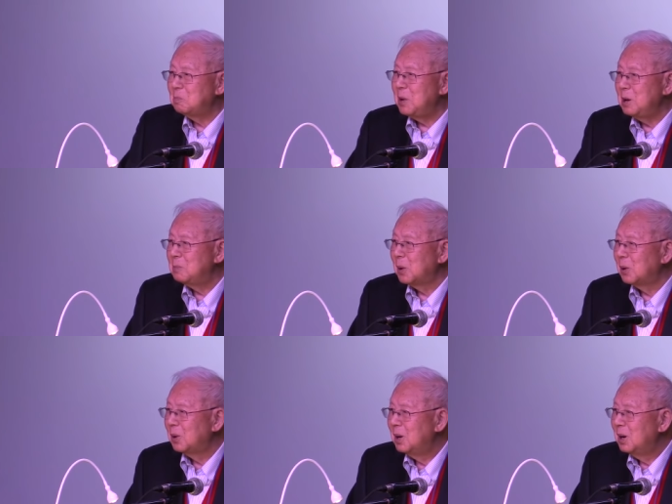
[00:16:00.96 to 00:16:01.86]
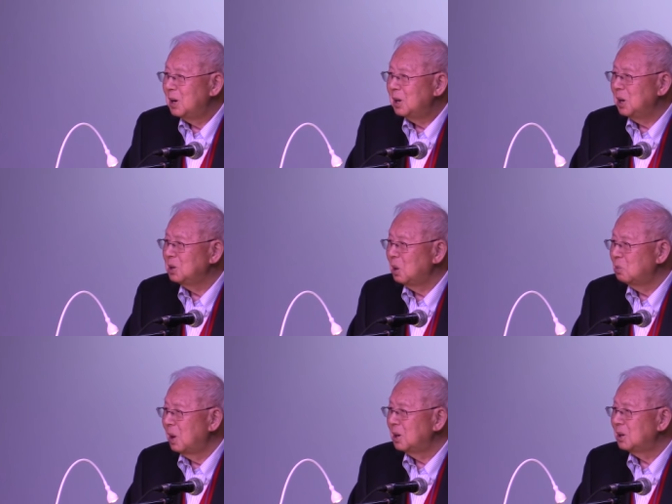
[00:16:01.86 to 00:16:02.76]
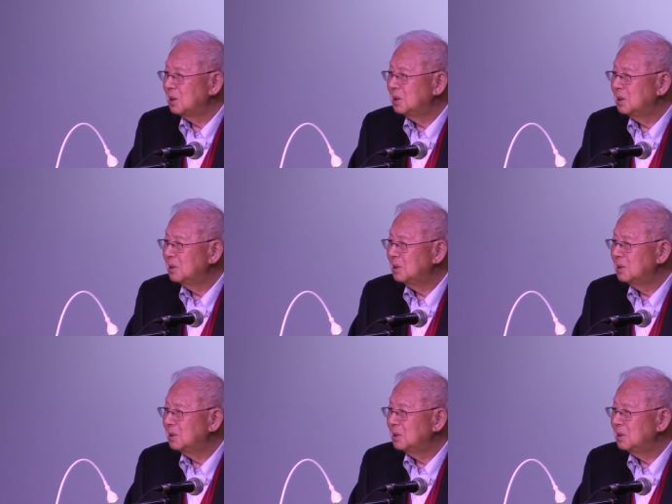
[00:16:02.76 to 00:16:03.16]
people in the world.